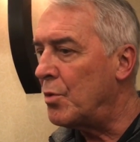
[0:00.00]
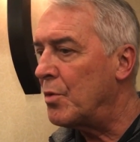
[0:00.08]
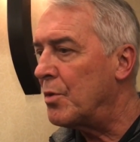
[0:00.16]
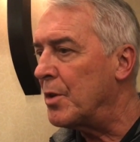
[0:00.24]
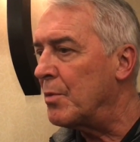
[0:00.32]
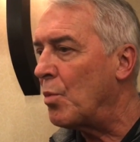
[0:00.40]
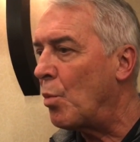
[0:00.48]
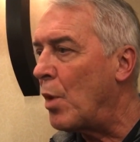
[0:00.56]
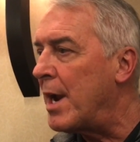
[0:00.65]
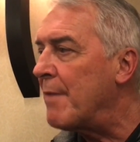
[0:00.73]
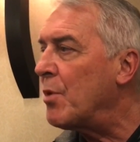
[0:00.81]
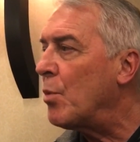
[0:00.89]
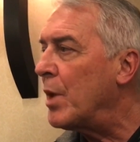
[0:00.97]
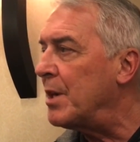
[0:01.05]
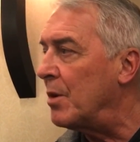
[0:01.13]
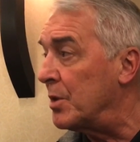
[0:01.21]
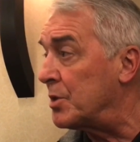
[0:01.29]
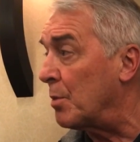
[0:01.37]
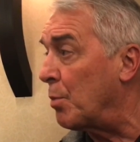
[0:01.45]
The whatever we
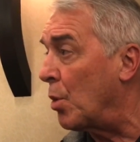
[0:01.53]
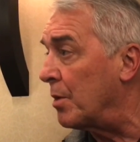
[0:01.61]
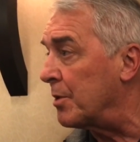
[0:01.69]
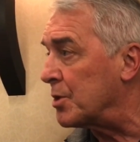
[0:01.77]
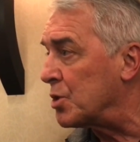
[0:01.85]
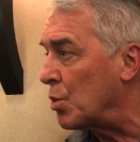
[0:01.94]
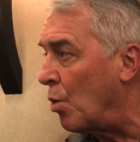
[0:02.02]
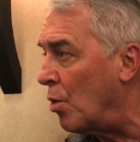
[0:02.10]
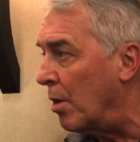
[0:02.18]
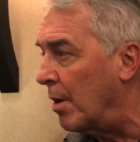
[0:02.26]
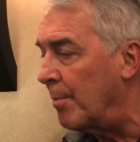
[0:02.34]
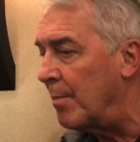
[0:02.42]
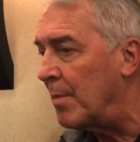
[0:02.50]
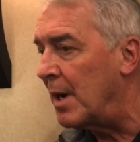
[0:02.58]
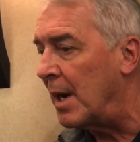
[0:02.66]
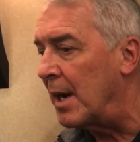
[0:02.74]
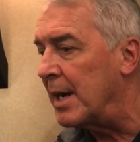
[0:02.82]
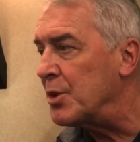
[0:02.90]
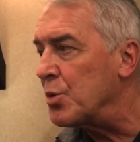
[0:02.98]
do to support the Swarm,
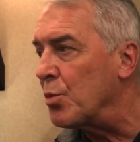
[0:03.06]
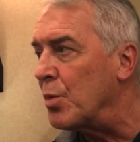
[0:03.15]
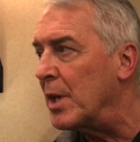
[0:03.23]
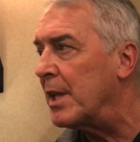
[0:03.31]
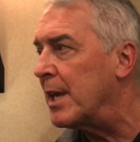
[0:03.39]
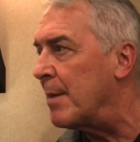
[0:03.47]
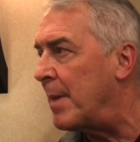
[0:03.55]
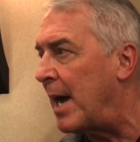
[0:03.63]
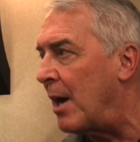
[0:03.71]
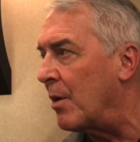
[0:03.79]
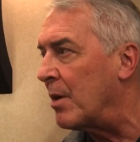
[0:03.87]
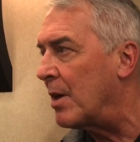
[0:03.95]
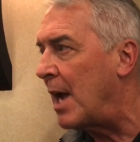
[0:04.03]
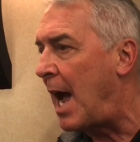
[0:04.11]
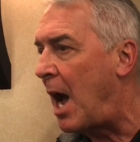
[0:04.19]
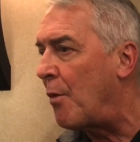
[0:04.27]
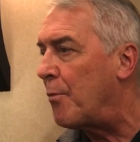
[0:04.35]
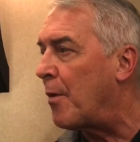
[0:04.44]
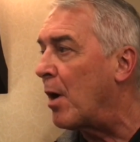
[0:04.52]
it's really about
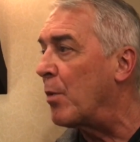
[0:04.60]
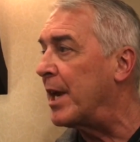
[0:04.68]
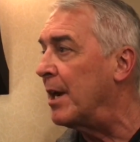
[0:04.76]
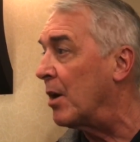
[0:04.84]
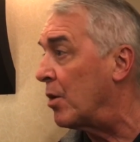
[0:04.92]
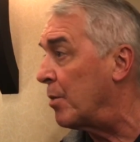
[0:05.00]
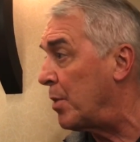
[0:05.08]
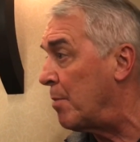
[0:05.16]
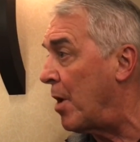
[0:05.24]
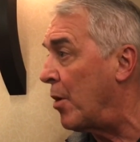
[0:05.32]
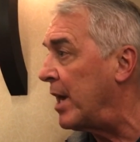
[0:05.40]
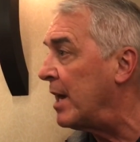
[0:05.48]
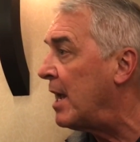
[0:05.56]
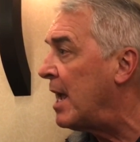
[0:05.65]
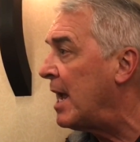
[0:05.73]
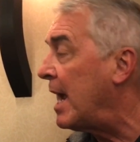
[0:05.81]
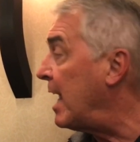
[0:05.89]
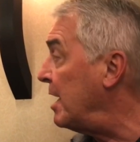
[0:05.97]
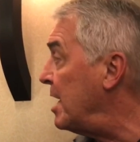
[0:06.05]
how far we can go to promote it,
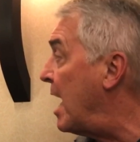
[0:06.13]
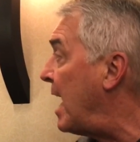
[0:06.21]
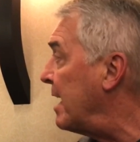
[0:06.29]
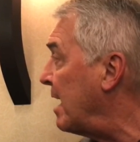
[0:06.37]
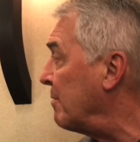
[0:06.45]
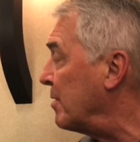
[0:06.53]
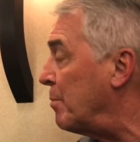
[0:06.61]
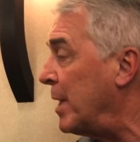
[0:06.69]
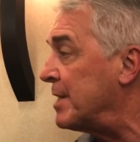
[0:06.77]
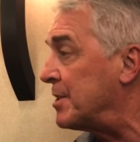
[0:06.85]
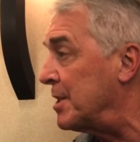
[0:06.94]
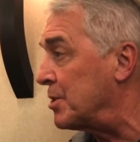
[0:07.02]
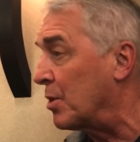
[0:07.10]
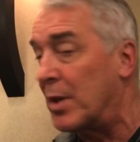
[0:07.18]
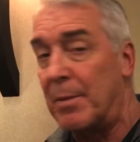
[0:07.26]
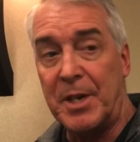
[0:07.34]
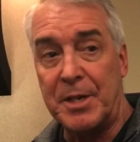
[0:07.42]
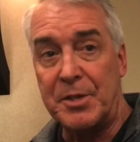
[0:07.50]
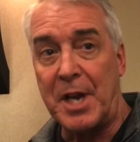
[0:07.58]
and not the biggest
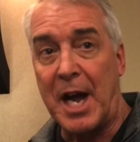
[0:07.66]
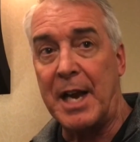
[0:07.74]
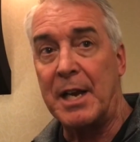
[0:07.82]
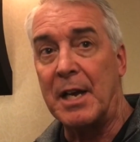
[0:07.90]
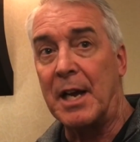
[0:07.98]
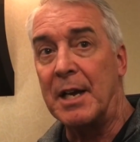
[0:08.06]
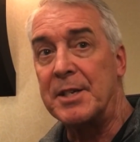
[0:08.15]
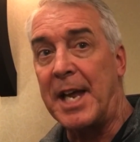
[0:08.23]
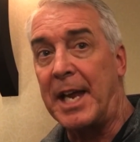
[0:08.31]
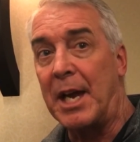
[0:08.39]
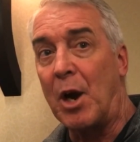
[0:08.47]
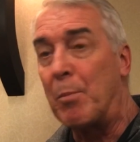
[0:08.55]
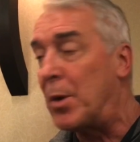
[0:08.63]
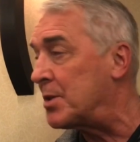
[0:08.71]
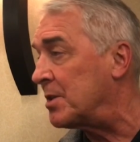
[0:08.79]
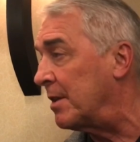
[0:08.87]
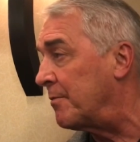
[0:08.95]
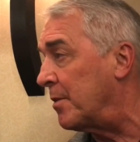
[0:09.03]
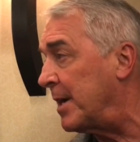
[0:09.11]
disagreement is not taking our
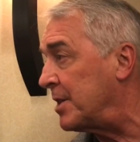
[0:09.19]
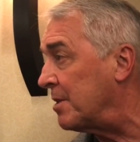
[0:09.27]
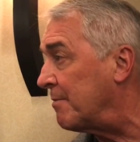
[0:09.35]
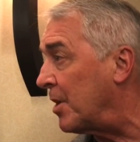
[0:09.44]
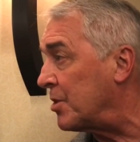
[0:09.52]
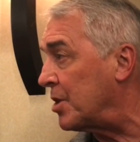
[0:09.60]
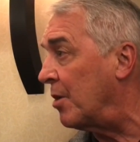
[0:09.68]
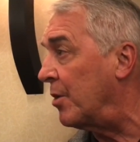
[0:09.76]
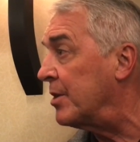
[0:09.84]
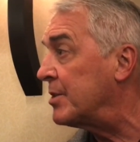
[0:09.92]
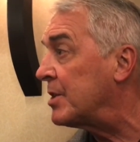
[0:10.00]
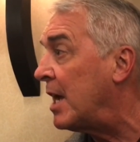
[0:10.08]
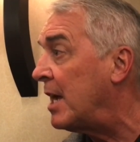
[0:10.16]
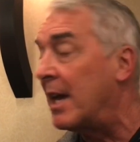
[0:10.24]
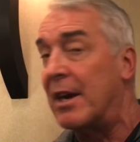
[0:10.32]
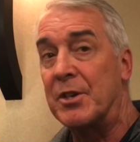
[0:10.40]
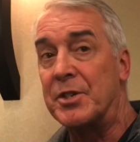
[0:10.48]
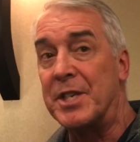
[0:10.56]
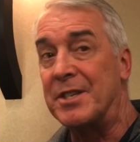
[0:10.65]
personal information of our donors
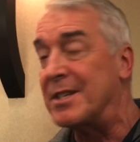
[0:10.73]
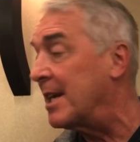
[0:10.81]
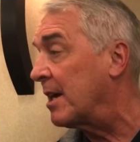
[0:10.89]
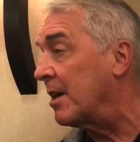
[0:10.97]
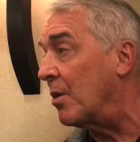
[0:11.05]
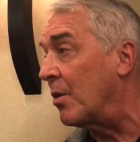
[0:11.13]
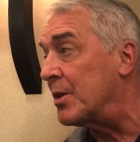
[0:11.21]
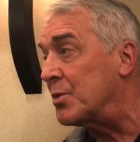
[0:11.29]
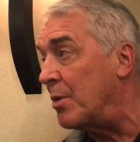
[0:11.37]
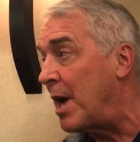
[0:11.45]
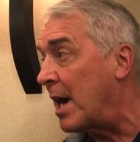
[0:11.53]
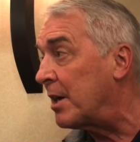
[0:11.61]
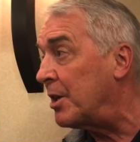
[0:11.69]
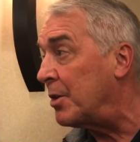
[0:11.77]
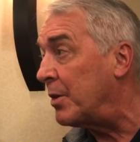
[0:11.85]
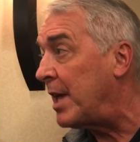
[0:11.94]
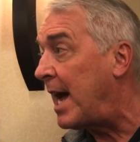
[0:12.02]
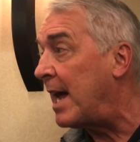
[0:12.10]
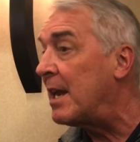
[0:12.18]
and our season ticket holders. We're not going to do
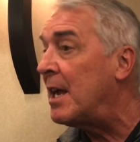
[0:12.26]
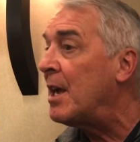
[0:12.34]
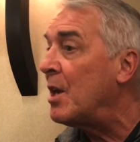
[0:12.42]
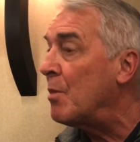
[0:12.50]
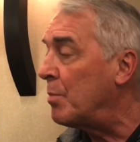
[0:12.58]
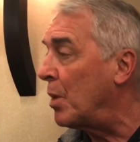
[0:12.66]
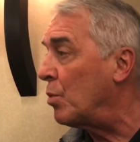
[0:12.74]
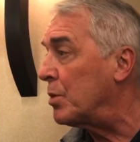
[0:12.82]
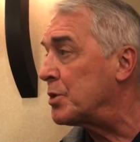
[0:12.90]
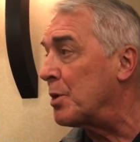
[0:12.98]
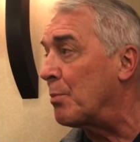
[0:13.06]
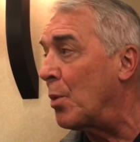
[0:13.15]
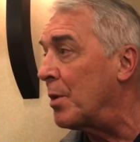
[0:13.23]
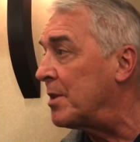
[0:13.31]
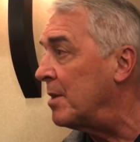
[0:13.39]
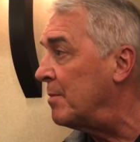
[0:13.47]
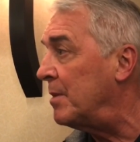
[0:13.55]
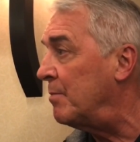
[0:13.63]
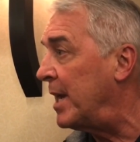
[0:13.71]
that, but we'll support
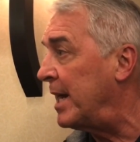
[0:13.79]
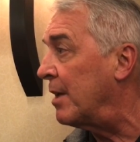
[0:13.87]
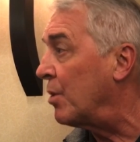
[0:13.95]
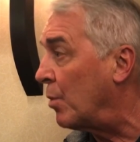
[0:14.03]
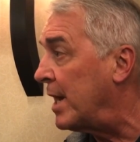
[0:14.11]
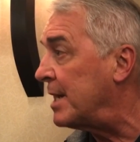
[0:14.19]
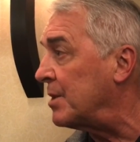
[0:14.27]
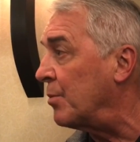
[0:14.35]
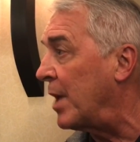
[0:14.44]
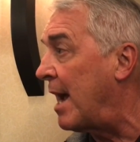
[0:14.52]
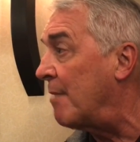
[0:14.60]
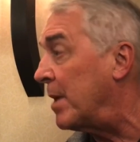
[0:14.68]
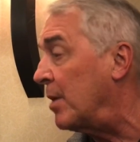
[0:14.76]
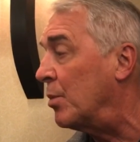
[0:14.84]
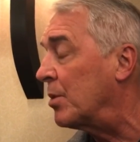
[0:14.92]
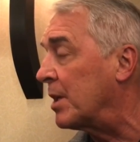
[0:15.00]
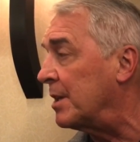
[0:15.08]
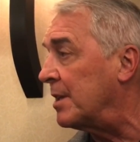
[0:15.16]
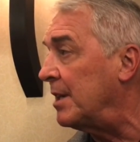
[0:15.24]
them in many other ways, and we have been, and
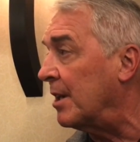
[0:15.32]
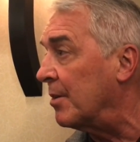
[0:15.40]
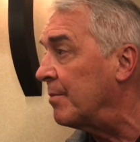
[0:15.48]
we'll continue.